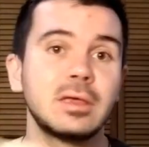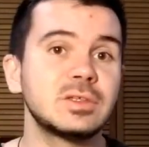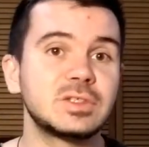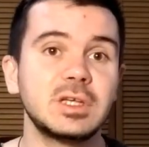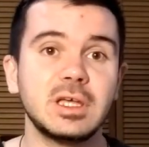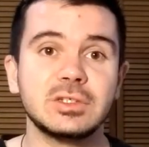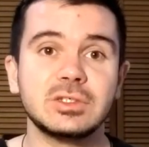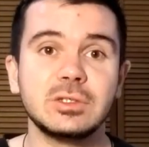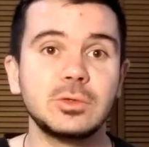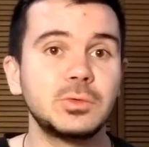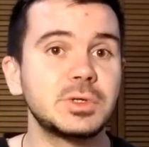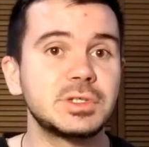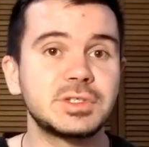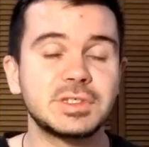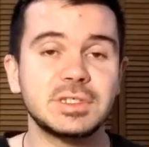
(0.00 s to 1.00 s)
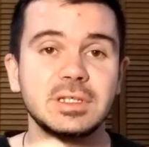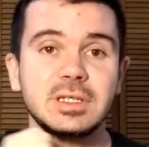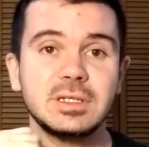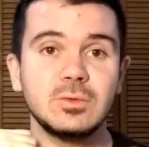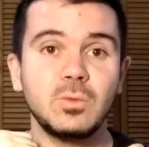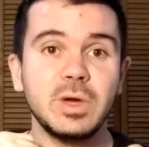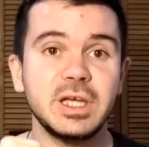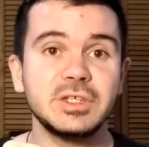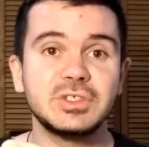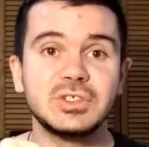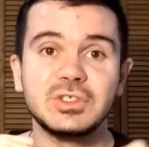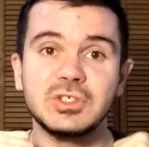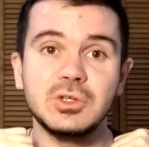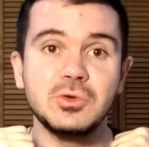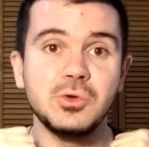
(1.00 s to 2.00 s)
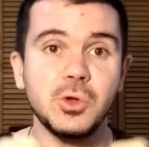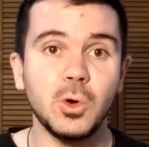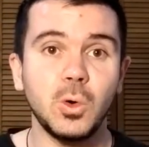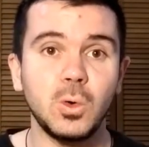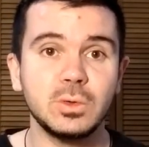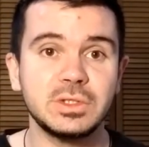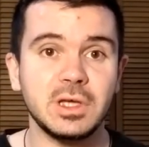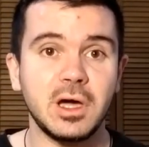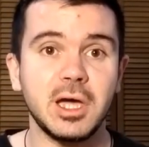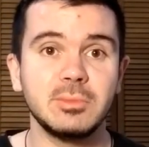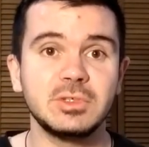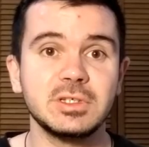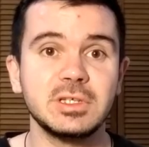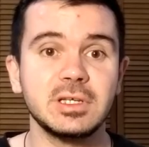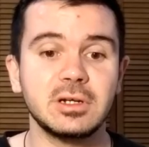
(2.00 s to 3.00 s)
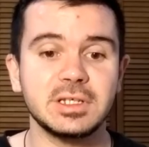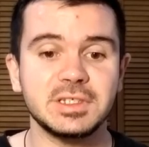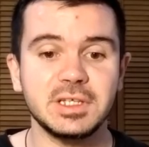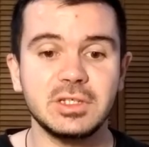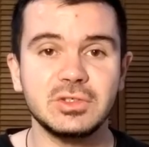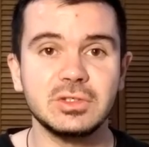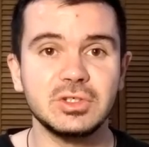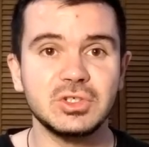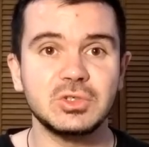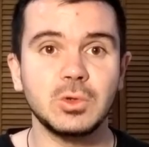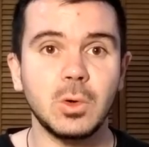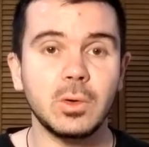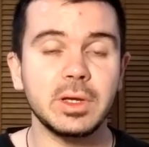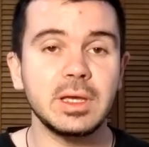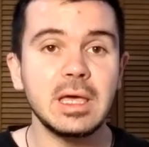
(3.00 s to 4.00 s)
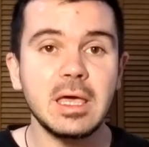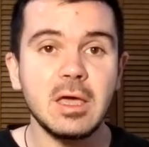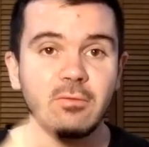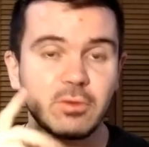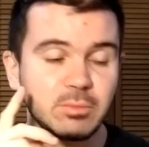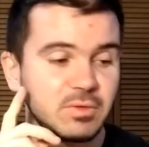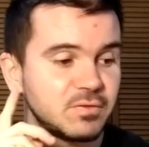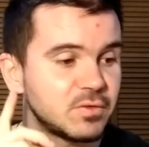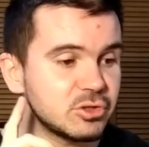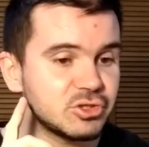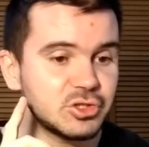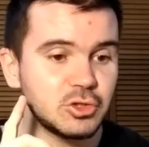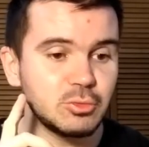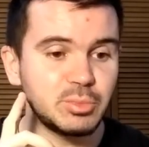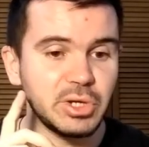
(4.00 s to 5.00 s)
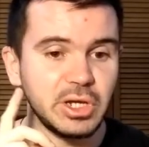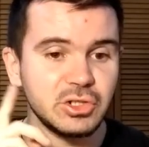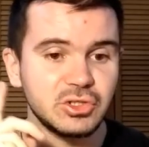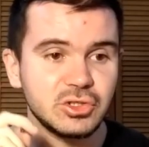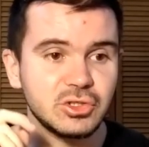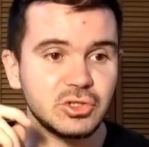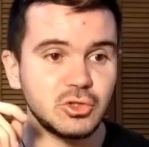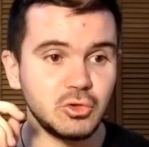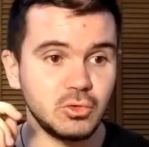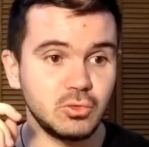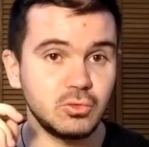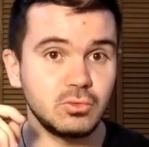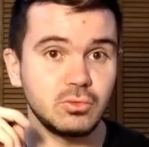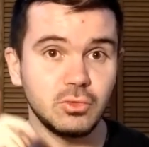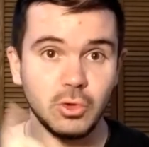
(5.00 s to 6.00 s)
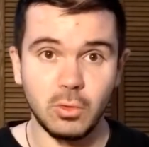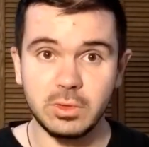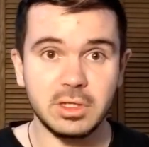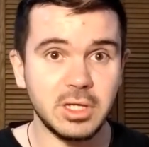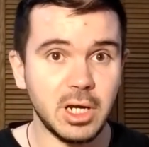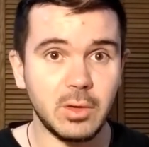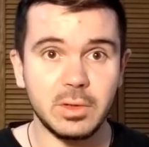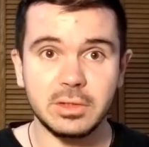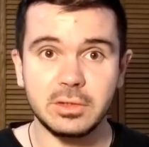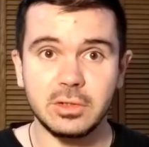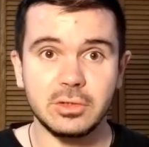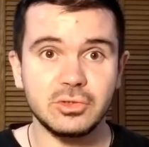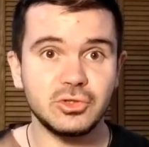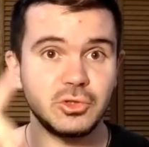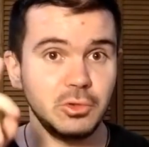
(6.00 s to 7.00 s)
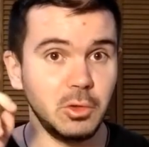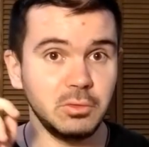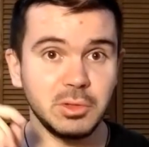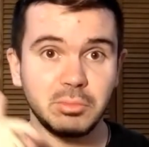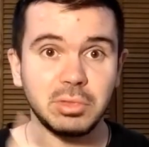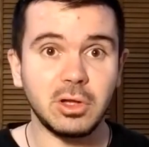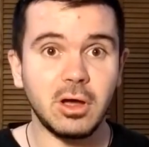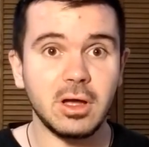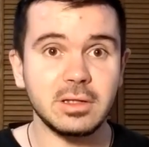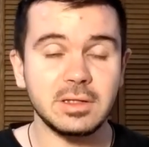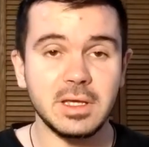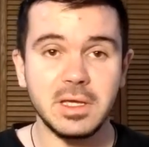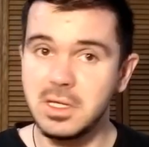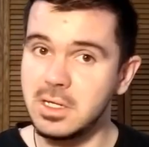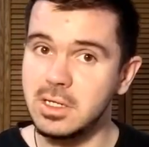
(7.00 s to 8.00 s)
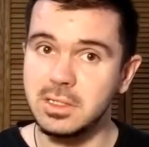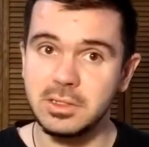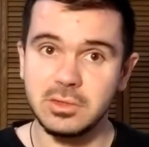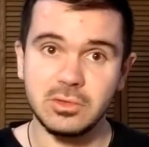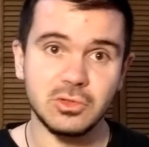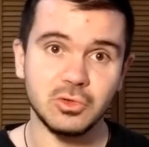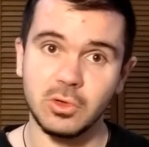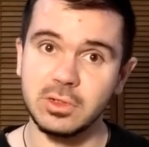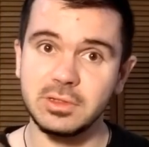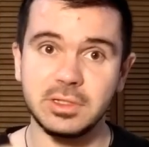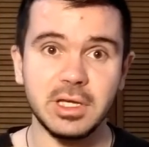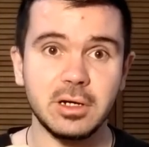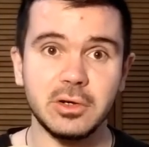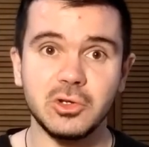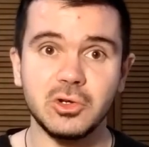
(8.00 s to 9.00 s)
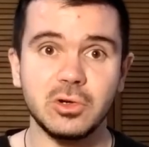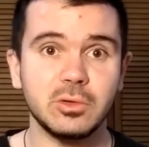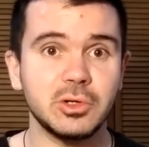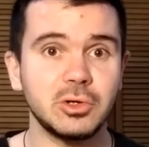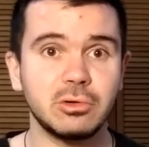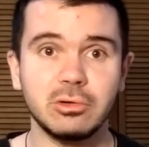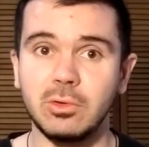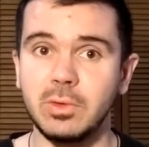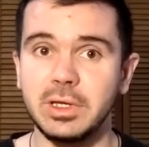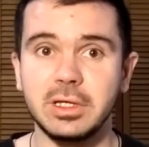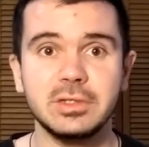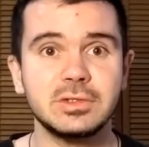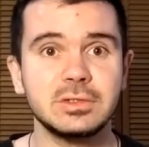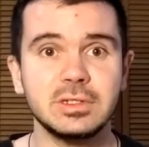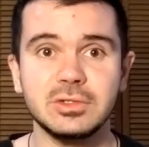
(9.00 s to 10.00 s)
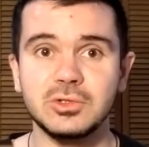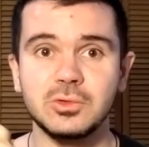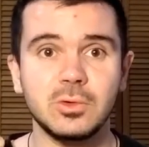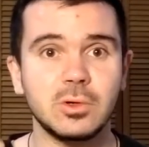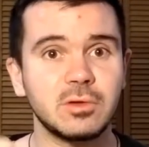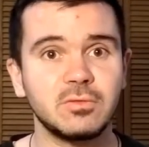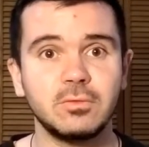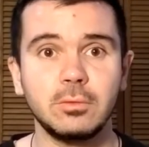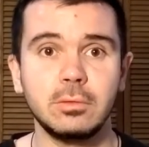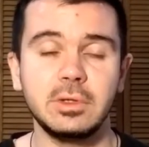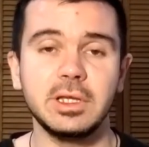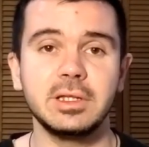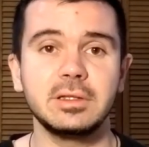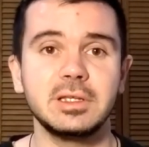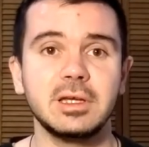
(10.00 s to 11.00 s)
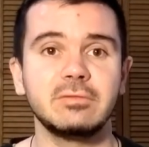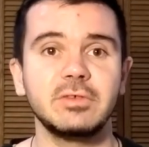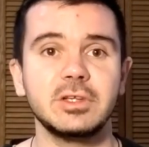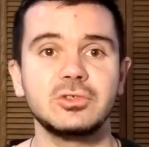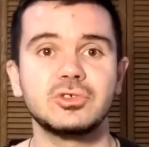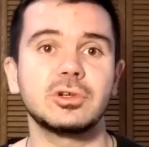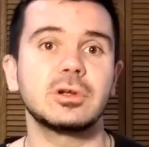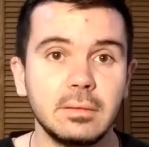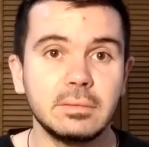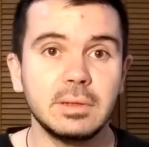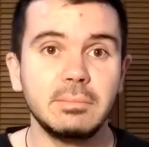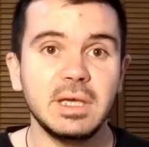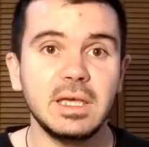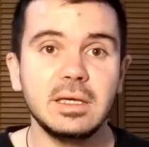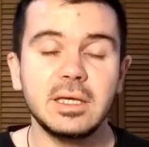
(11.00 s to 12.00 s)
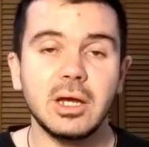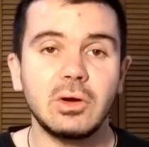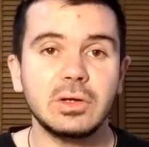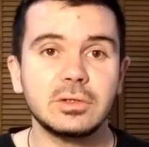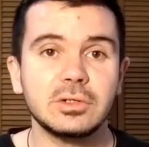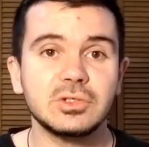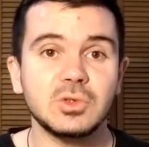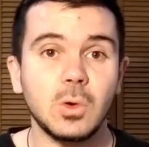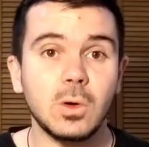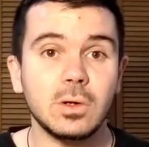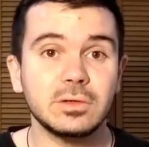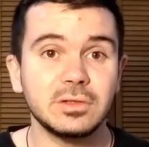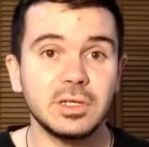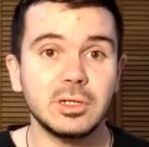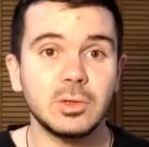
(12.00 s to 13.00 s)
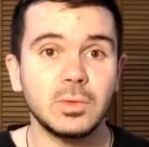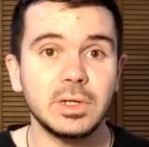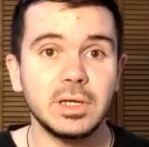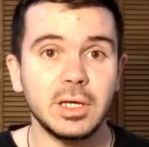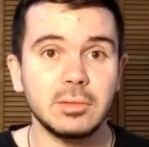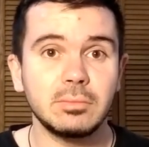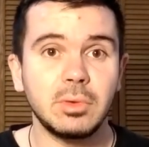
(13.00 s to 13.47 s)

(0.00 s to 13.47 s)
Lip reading: C.S. Lewis wastes no time to get us into the story. From the first 2 pages, you know the characters, you know the plot, and you're there. You're going into this. You are full in the adventure. The main characters are Diggory and